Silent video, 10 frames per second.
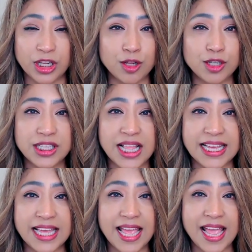it looks
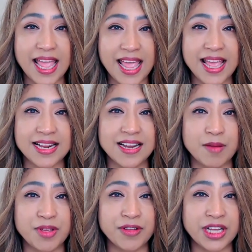like, and
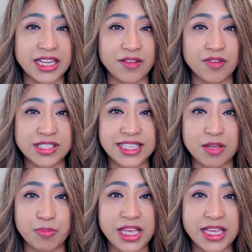I'm even going to give you a
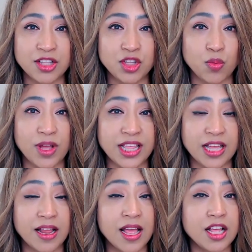sneak peek into what
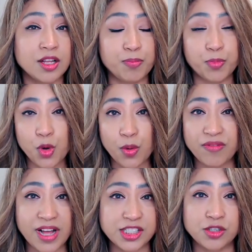that
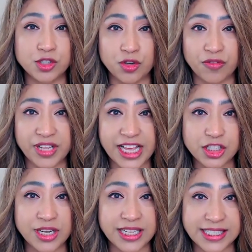ProAdvisor
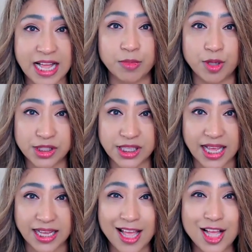certification exam looks
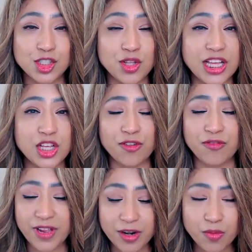like so that you're
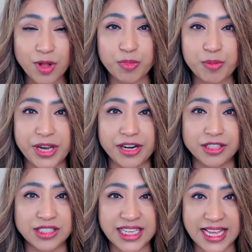very well prepared
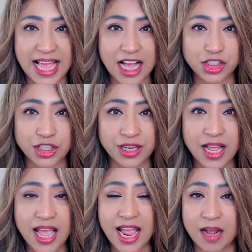to take action.
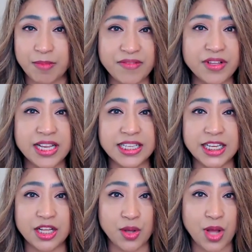And I'm even going to
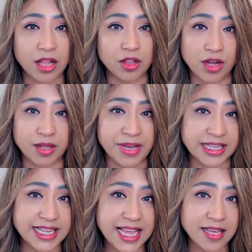tell you how long it may
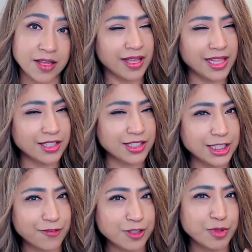take. There's a
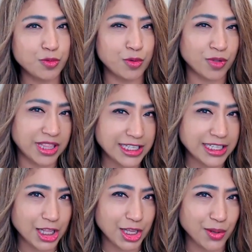difference between what they
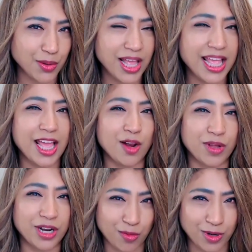tell you and
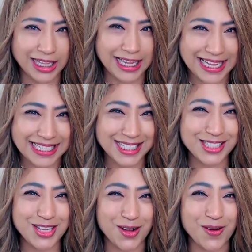what it really is.
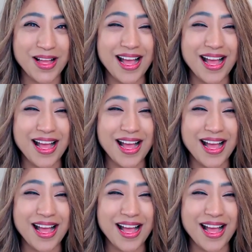So